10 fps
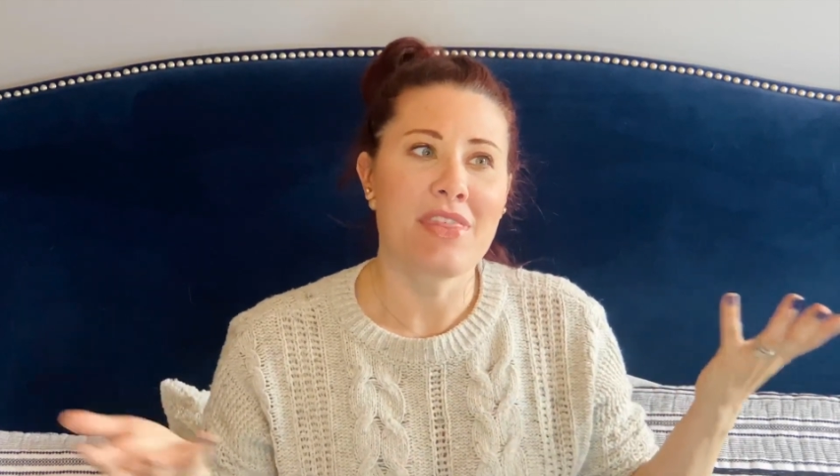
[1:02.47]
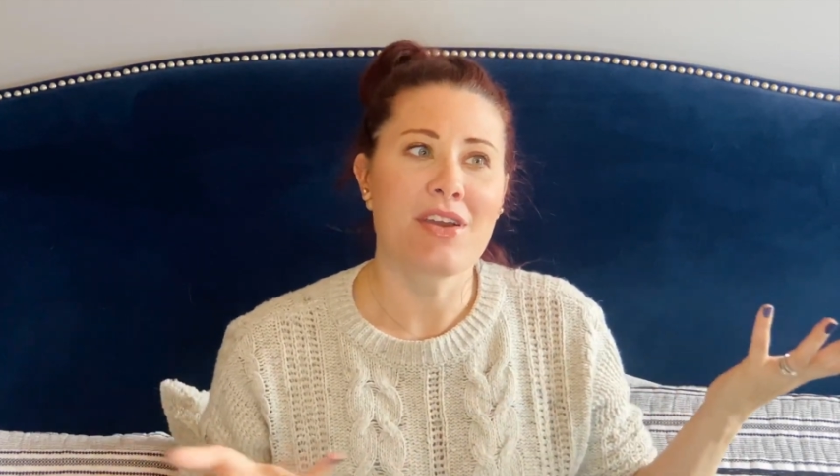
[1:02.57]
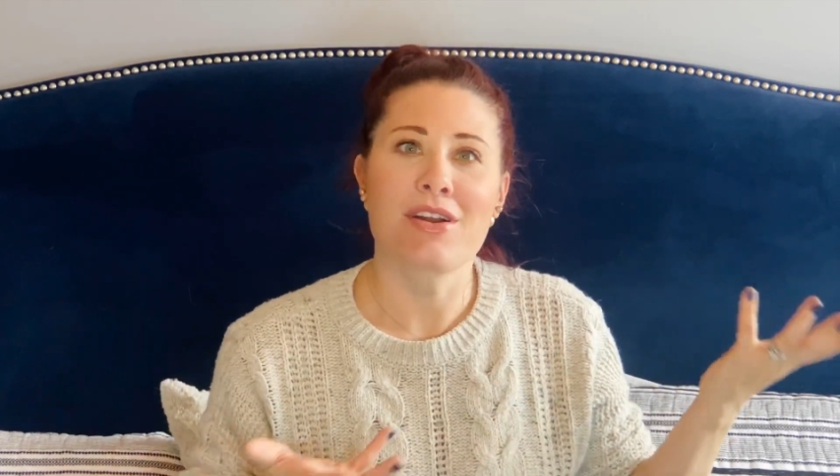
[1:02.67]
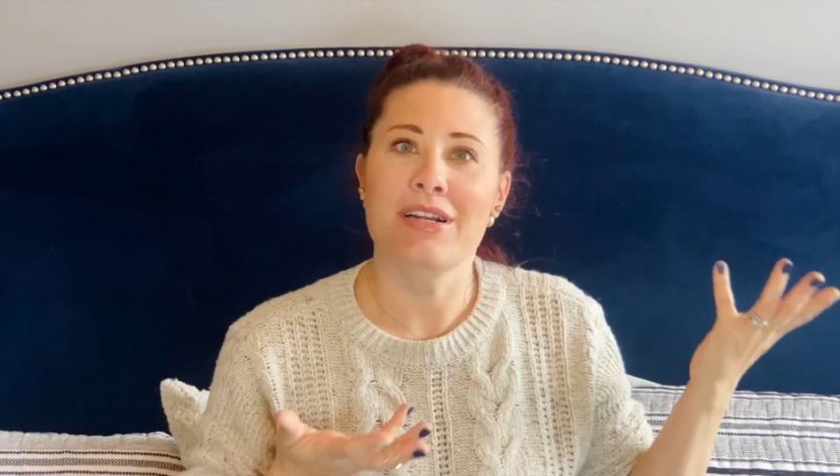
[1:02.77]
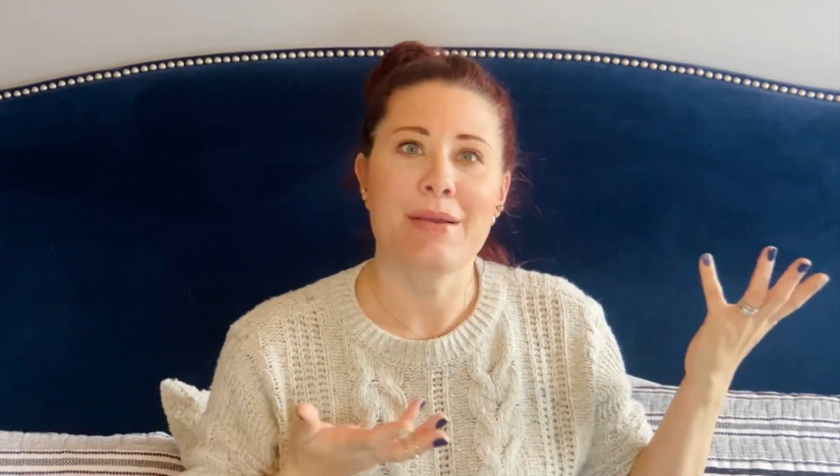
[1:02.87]

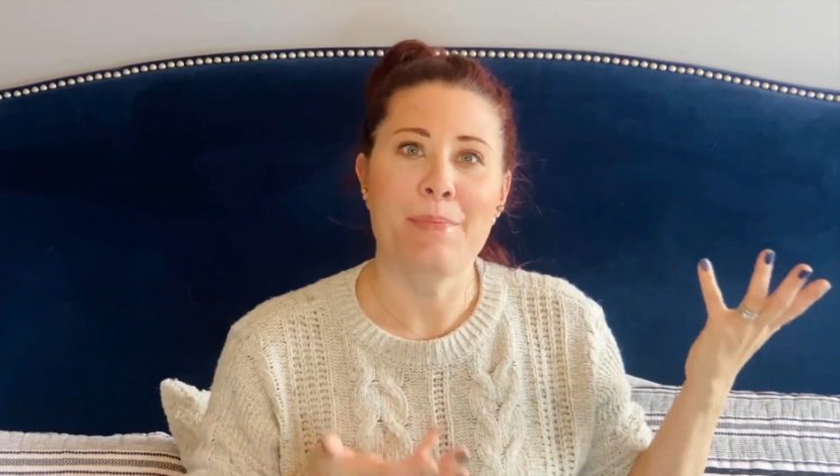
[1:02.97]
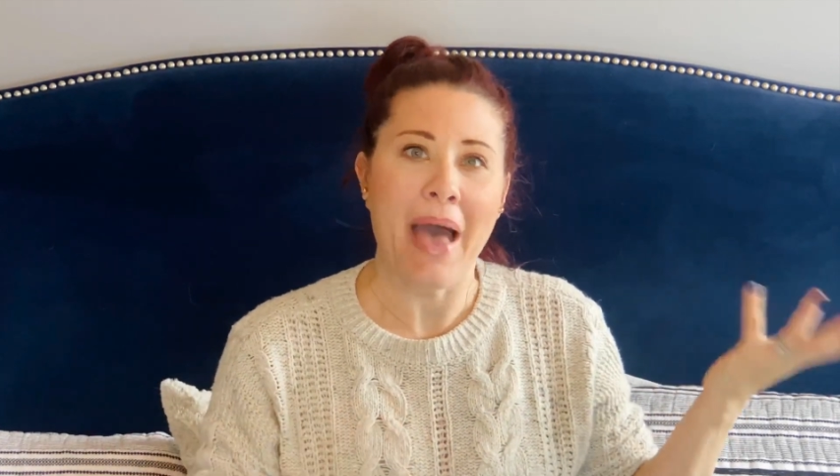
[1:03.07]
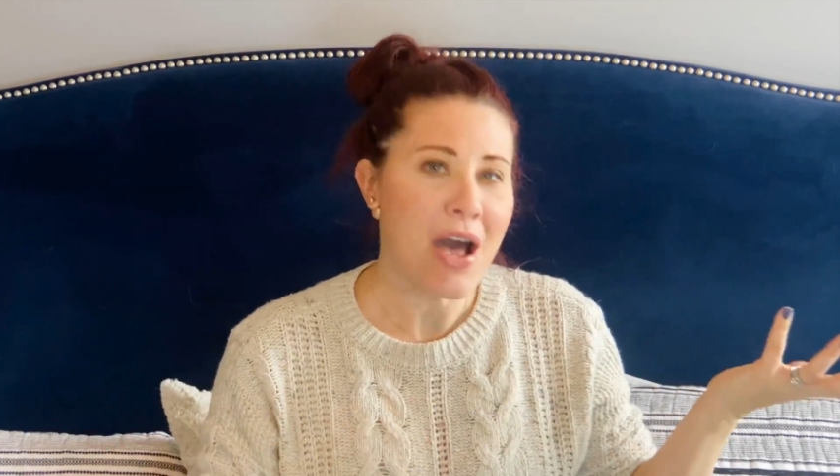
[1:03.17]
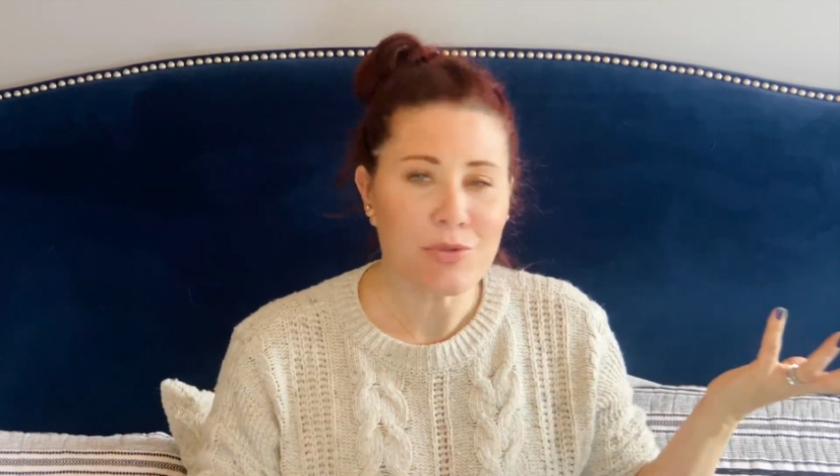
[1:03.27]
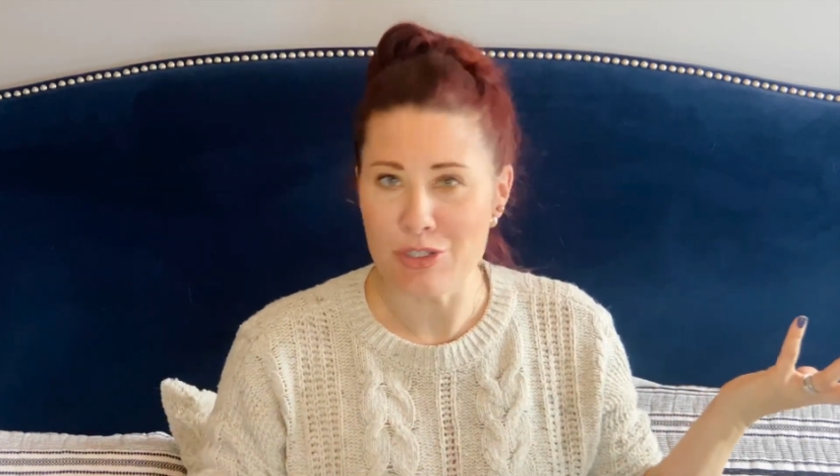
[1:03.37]
their
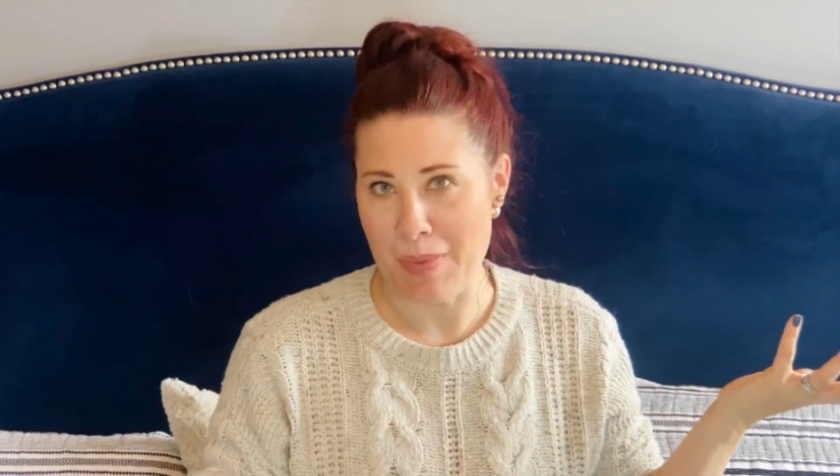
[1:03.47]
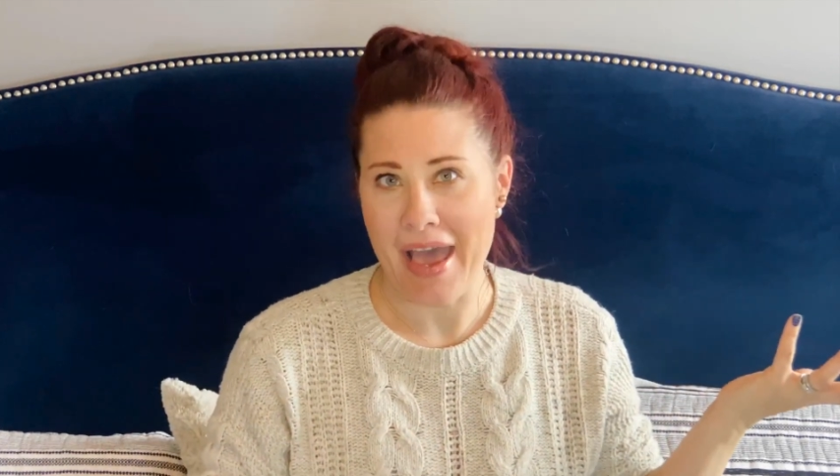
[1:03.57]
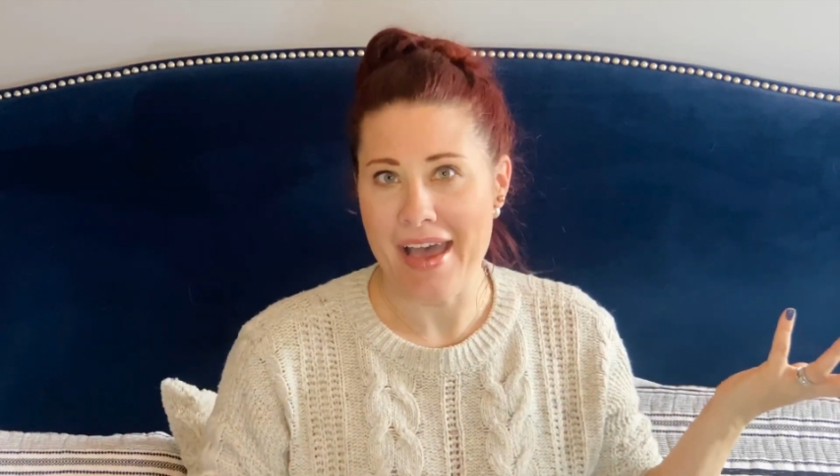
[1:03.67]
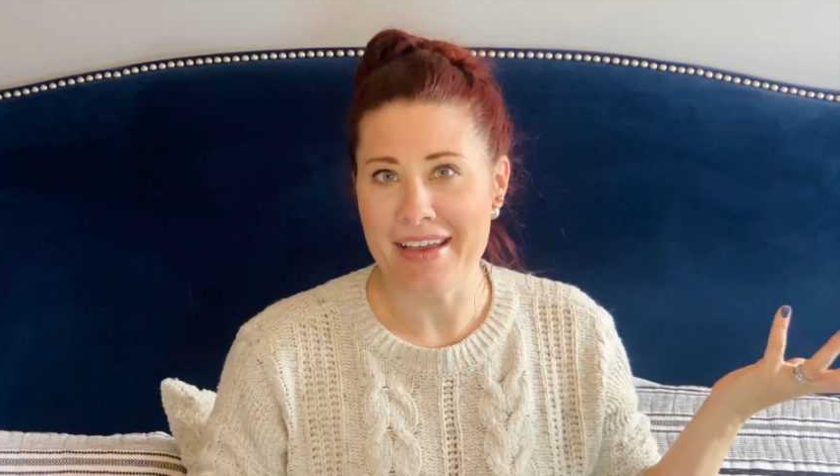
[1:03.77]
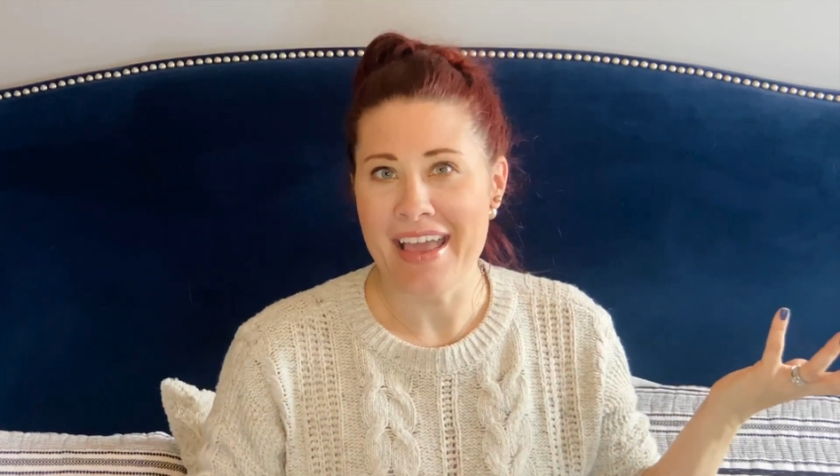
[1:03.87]
pouch
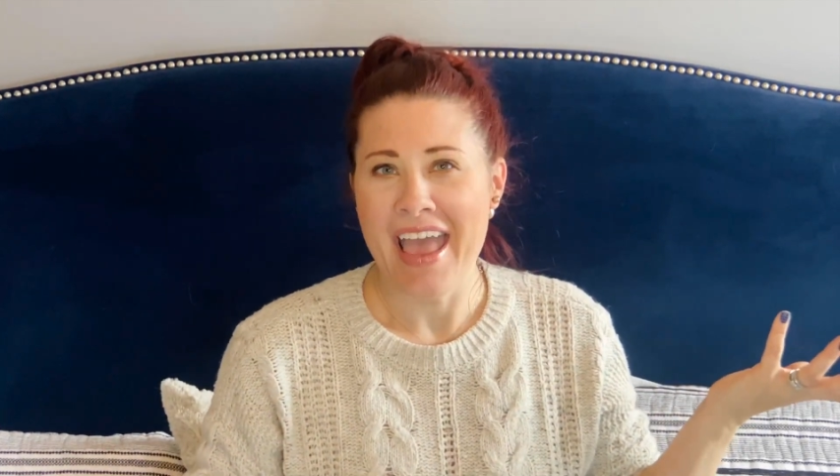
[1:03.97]
bag.